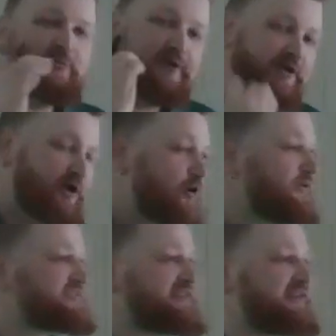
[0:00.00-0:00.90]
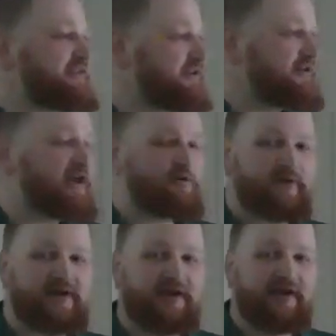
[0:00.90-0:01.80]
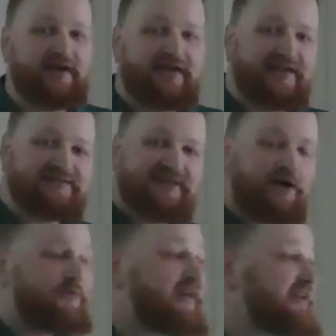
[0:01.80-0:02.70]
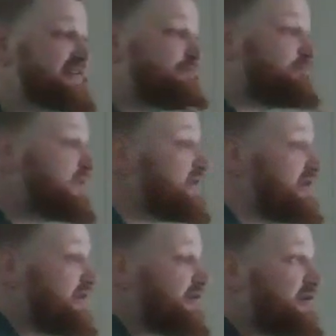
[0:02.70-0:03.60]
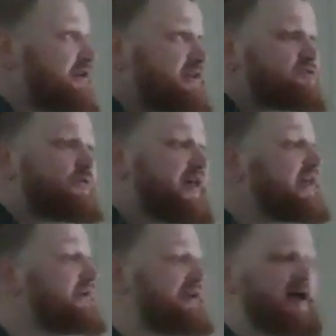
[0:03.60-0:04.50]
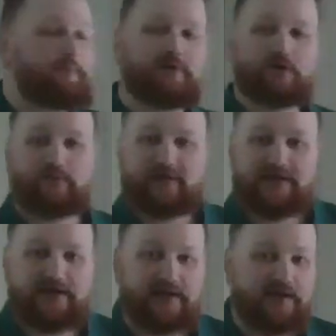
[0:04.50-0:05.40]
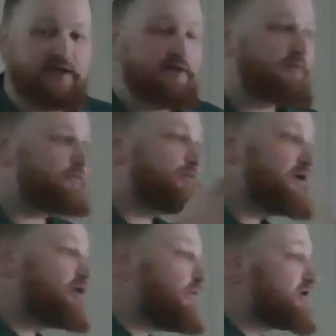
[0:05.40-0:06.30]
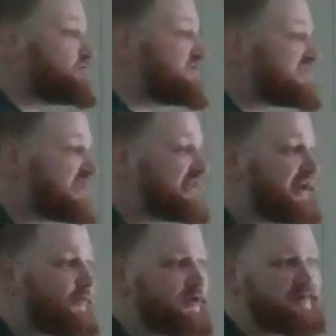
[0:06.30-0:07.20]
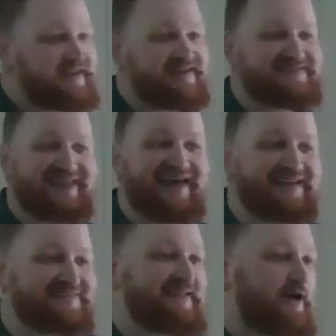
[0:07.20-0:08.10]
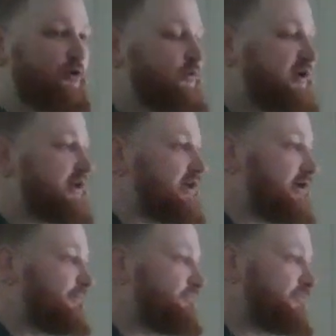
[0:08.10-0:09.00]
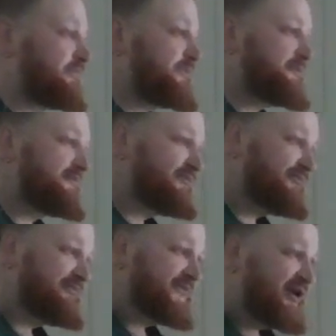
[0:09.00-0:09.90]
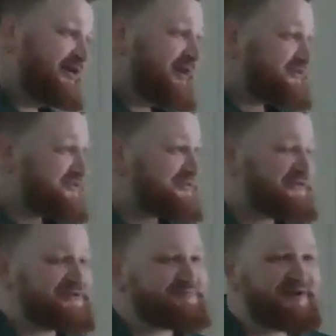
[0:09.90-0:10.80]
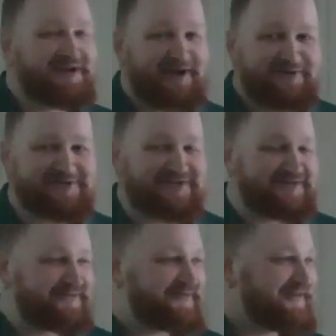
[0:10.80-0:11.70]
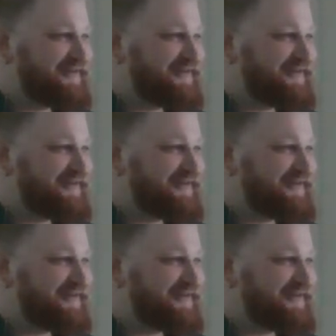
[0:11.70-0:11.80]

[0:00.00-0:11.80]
that we know it's not, you're not okay. And it's not okay to be, it is okay to not be okay. But we don't want you to stay that way because that is not okay. That's as clear as mud now, isn't it?